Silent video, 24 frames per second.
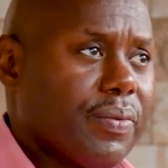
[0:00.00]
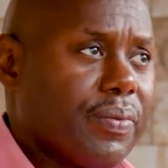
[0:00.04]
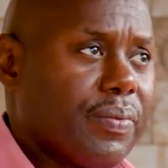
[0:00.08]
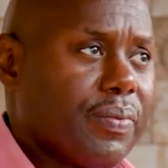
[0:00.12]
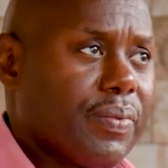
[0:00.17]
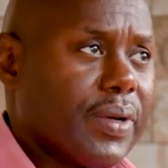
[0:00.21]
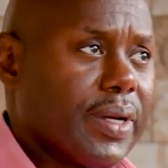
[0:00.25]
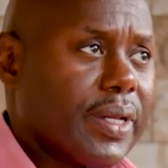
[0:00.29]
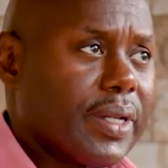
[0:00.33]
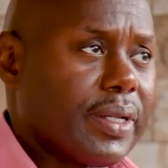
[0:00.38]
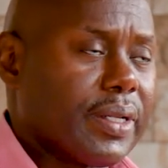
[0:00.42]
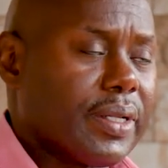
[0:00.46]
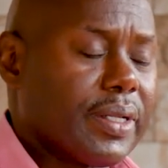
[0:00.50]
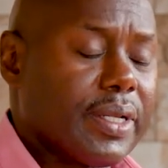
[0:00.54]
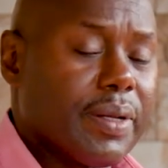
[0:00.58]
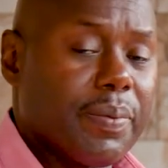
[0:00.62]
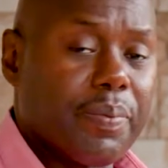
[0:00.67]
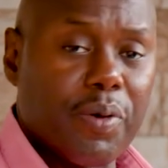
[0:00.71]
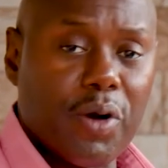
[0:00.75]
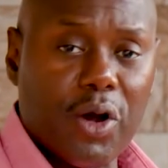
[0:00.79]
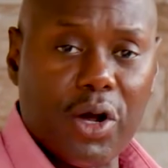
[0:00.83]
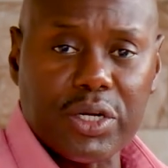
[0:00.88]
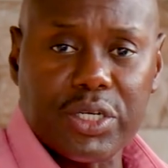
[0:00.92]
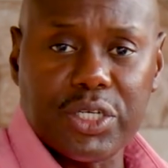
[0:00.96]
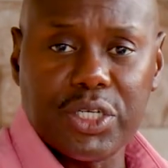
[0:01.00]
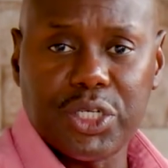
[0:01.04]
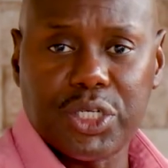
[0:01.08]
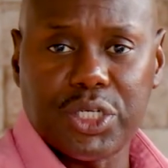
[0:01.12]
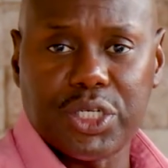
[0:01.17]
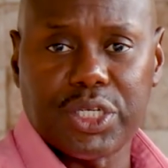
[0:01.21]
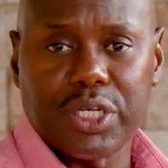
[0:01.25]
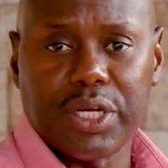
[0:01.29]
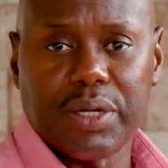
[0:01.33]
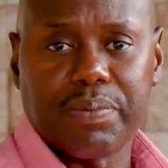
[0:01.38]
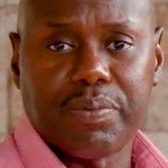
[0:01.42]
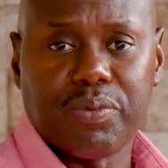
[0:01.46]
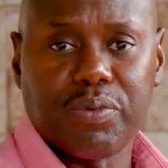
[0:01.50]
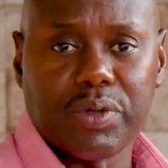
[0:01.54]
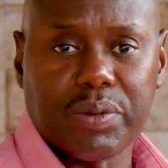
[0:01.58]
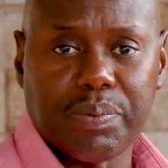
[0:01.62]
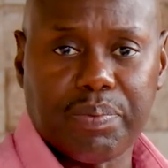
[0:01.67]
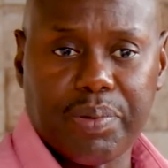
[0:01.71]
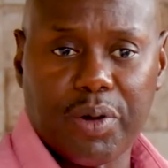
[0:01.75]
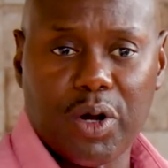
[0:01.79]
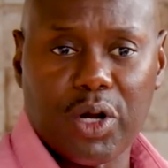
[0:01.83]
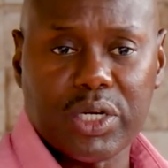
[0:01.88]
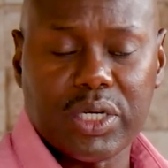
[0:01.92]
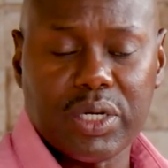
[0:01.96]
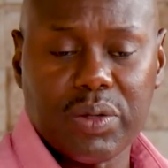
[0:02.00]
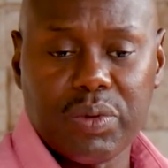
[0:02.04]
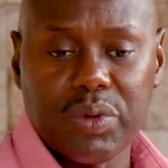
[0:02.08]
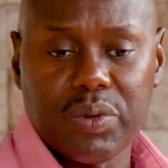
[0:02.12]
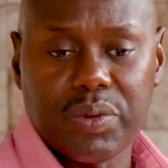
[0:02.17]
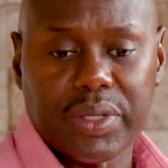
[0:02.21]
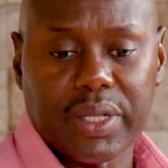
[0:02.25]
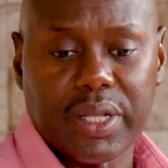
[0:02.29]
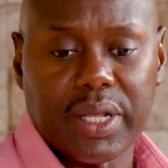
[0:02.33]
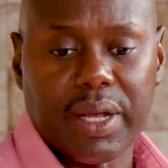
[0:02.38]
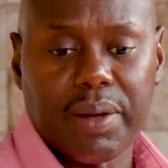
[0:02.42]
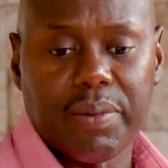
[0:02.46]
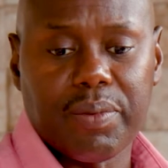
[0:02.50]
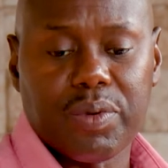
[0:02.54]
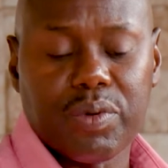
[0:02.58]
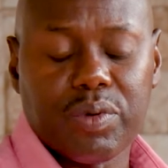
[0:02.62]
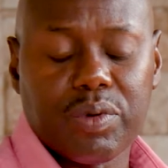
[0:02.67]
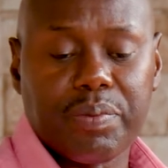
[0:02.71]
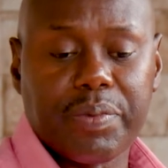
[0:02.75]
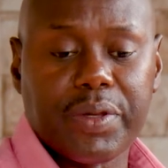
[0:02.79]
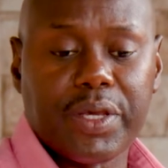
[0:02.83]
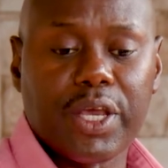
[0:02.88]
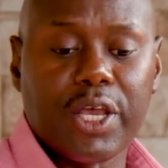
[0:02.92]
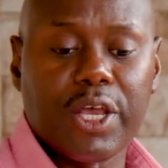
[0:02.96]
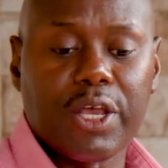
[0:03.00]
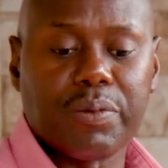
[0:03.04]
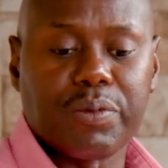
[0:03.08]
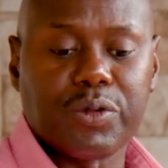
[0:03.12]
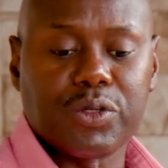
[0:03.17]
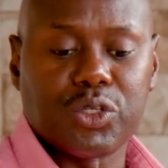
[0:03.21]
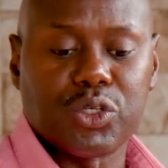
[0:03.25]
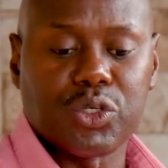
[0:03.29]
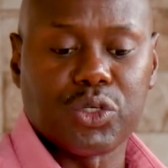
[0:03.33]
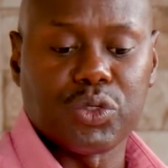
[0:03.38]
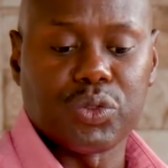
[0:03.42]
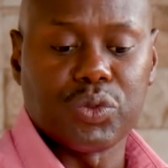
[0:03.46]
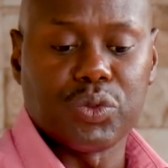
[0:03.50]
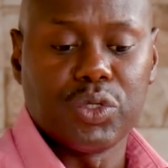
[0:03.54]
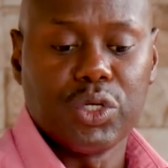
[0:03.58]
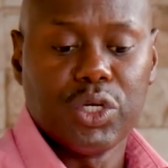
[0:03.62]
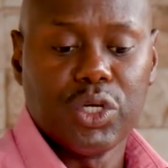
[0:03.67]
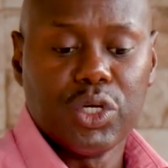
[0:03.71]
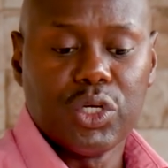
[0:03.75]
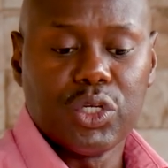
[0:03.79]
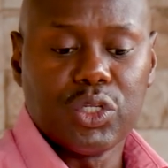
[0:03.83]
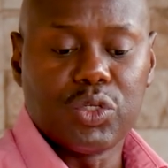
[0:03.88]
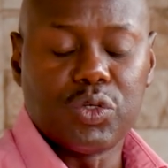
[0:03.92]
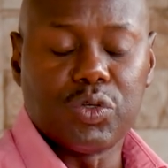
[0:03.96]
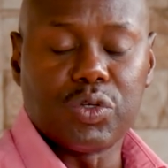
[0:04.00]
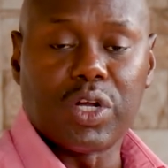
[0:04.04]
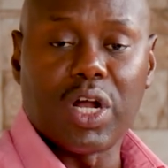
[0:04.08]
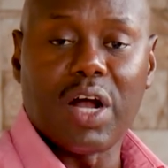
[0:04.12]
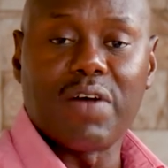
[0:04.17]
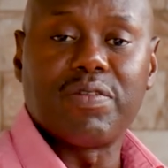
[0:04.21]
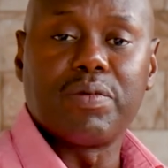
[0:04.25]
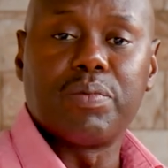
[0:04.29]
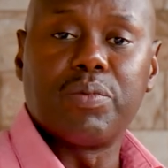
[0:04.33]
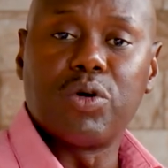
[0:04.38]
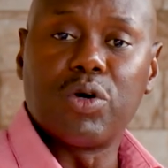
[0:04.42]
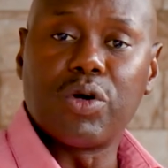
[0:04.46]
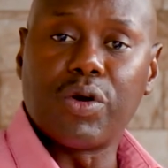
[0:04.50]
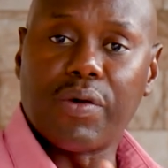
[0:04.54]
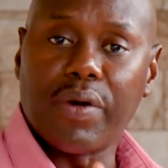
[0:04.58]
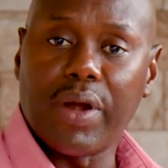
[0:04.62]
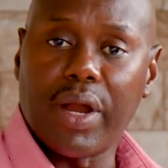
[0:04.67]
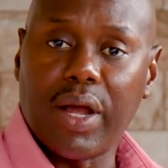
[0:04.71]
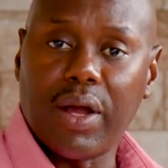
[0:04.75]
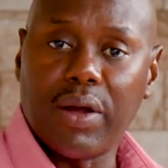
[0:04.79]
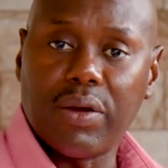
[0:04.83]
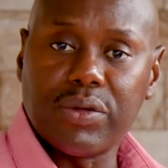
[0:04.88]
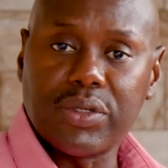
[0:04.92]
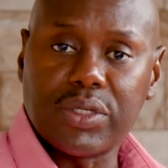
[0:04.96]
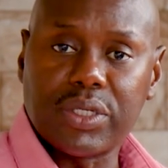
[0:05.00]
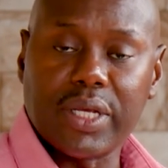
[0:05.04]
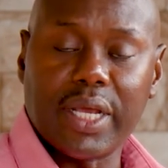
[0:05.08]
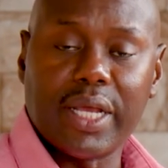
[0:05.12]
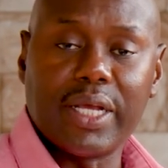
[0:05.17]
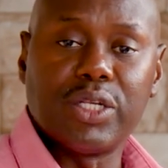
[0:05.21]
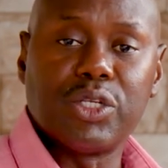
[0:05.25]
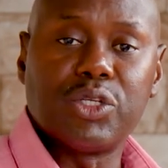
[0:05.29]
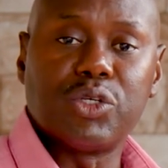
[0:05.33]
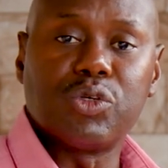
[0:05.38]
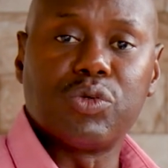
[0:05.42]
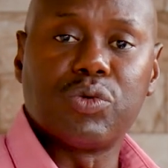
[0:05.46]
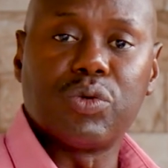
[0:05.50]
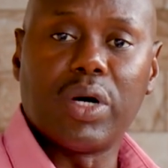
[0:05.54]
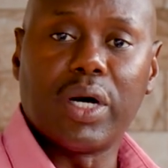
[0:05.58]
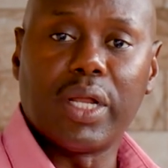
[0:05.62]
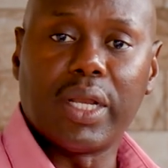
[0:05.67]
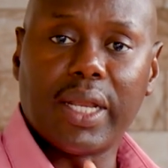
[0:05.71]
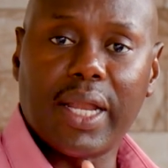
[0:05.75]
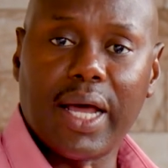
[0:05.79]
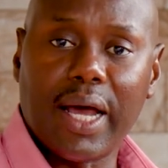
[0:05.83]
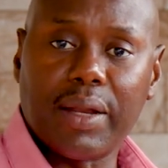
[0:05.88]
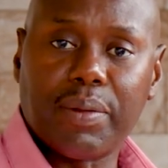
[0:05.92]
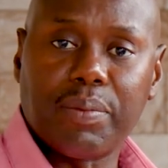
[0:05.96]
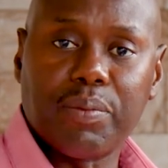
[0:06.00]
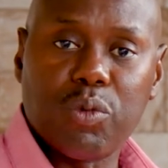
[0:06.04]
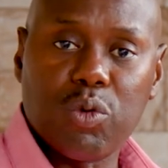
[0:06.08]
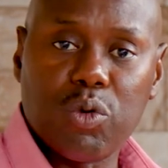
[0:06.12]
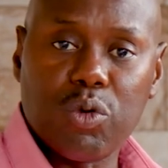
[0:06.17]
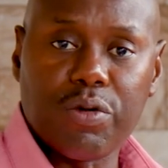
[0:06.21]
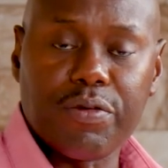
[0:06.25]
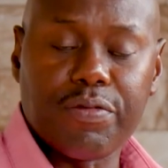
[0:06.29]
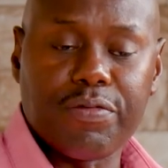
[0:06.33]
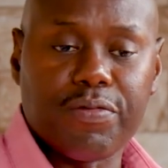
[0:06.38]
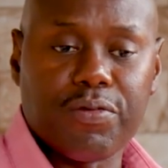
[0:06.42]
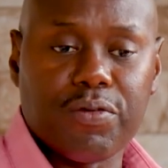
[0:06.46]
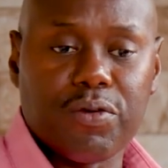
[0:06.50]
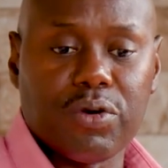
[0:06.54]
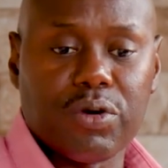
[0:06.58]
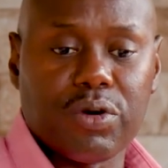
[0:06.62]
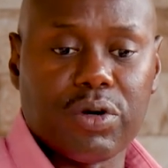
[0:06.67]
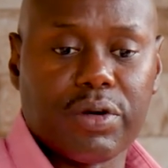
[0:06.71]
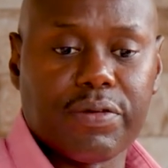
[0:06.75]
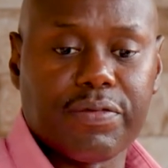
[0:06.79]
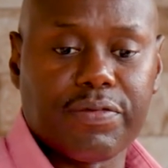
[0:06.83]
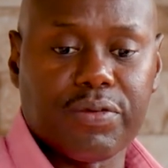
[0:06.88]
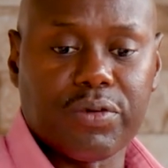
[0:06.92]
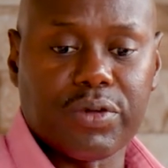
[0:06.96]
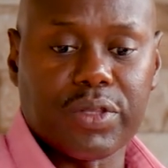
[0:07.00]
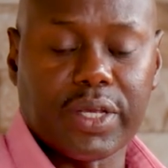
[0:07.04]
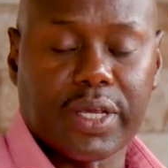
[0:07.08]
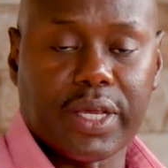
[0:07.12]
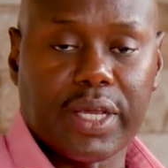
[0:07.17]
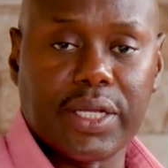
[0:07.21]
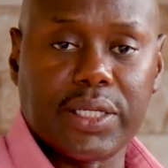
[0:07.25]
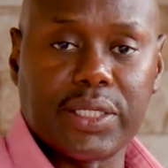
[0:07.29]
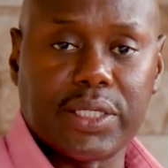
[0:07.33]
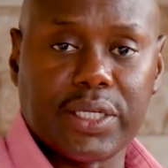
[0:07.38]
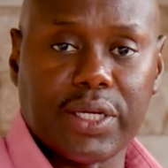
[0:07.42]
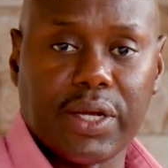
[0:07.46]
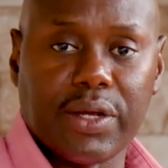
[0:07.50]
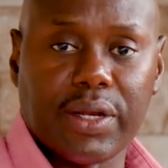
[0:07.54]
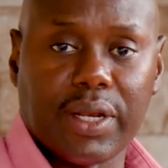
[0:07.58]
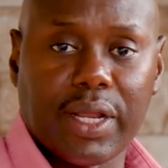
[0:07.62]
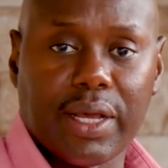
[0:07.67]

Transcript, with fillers: with the partnership, with partnering with them, we will be able to, to cover more grounds and do a lot more for, for the kids here in